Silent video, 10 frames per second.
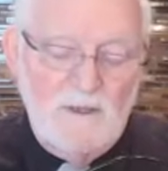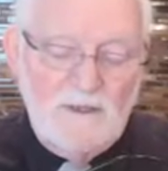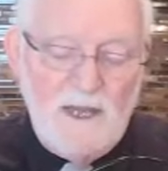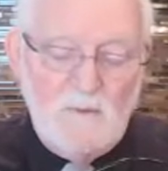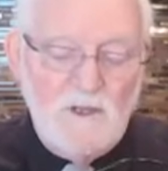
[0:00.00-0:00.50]

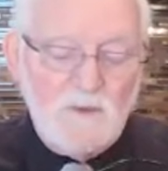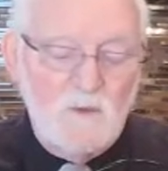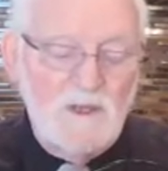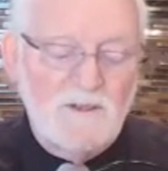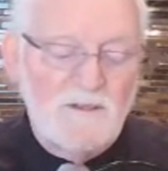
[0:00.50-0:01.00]
That was
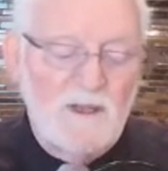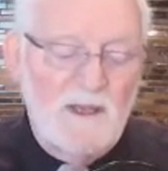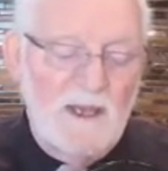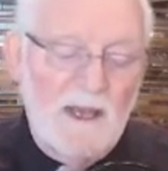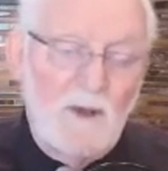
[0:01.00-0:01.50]
with
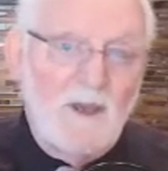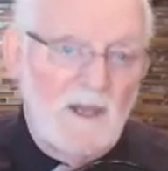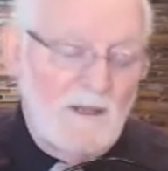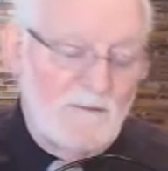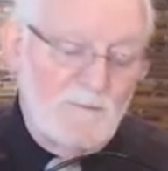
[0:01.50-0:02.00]

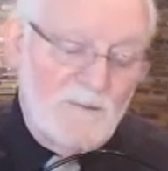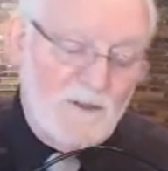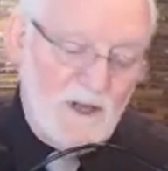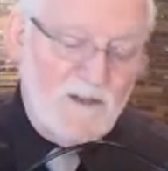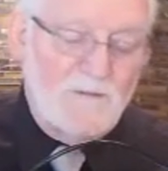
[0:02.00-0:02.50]
Elohim,
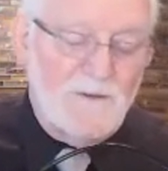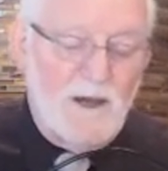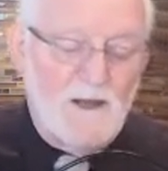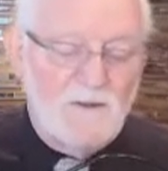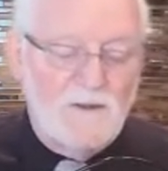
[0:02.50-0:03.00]
God the
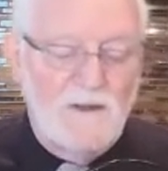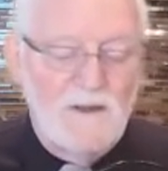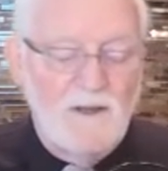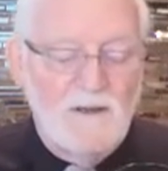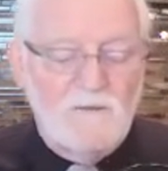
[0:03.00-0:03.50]
Father,
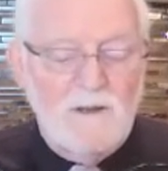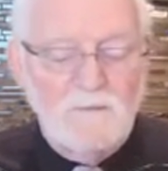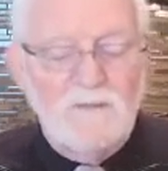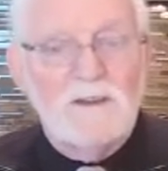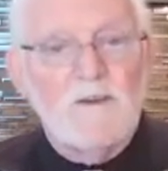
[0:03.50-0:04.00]
from
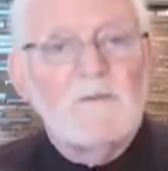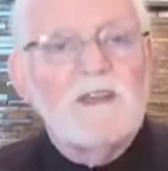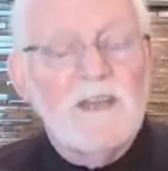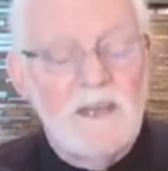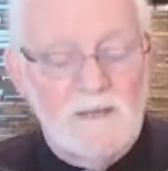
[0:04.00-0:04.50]
the very
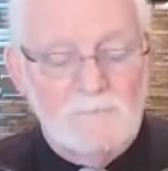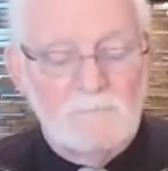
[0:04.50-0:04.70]
beginning.